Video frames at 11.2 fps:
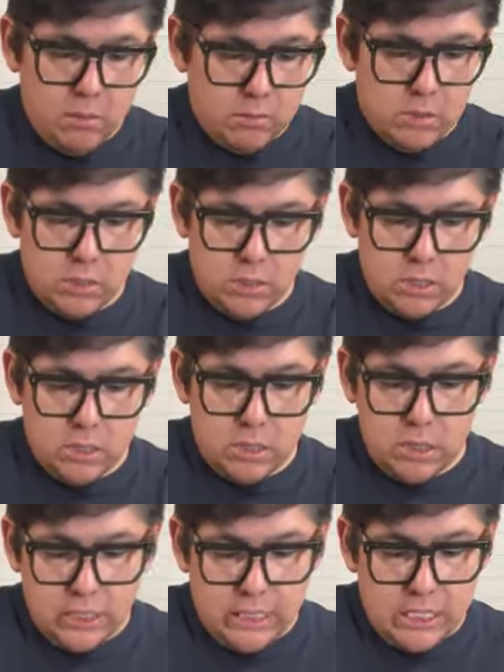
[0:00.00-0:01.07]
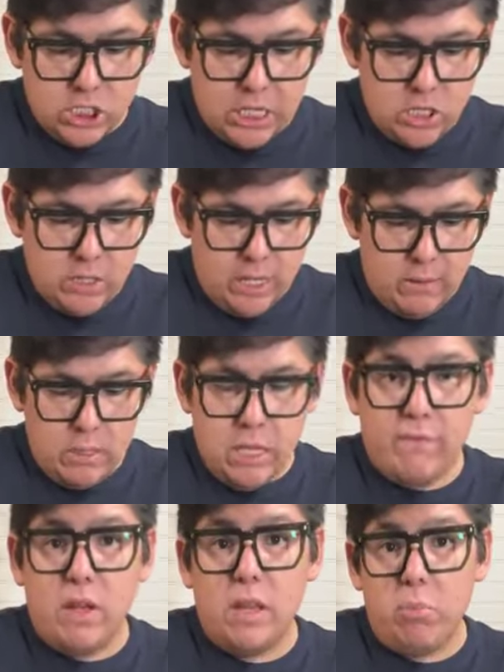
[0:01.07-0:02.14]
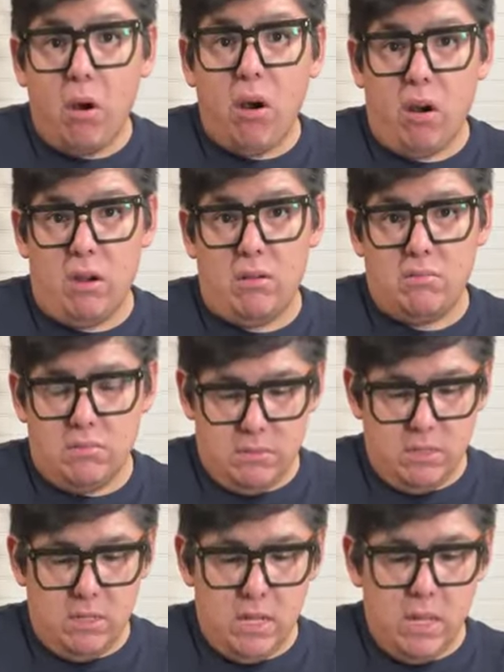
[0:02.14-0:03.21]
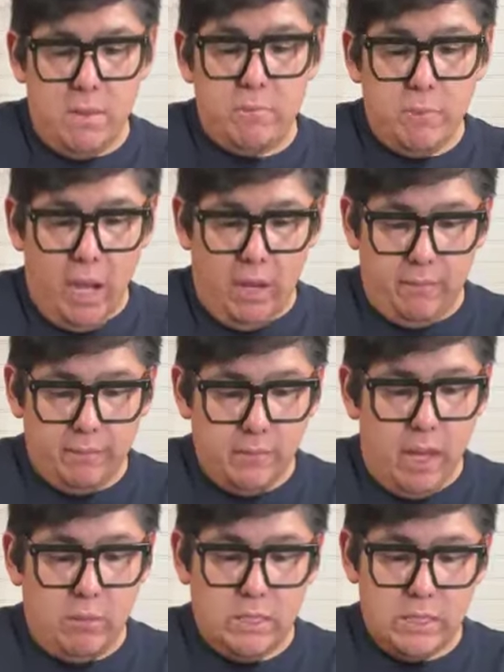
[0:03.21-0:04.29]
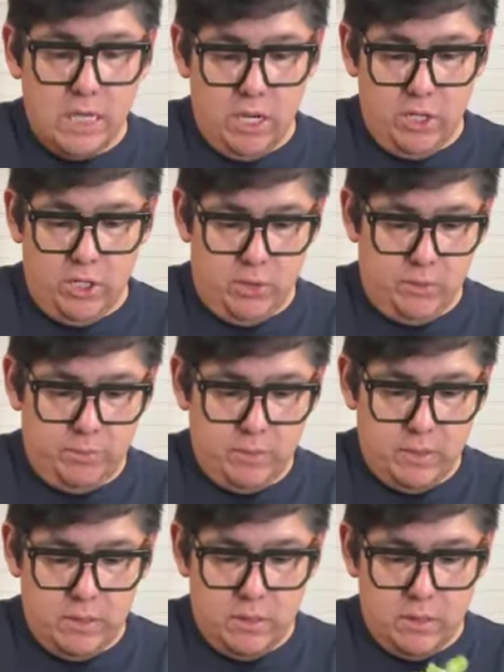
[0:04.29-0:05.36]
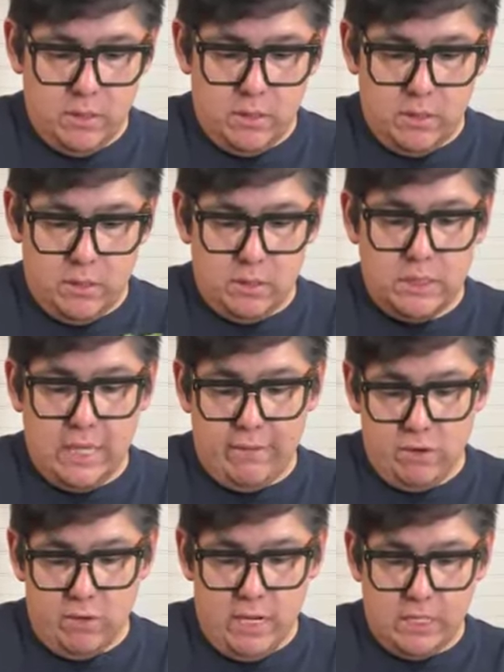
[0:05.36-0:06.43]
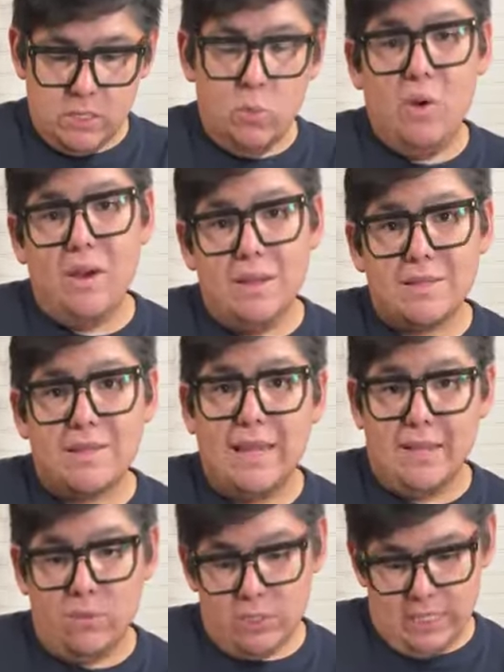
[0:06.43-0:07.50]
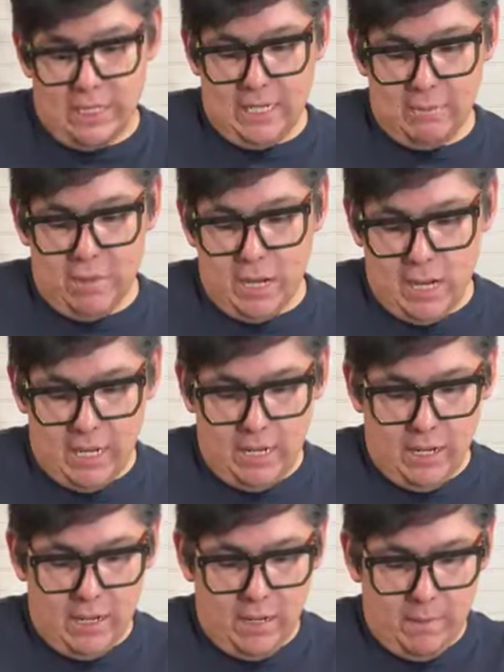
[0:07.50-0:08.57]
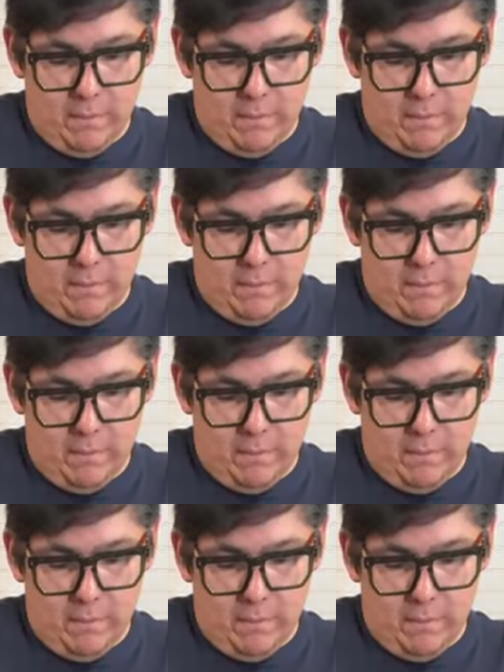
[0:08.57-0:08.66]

Oh, the keychain you gave me, it fell apart. But I'm gonna tell you, saving grace was that it was in my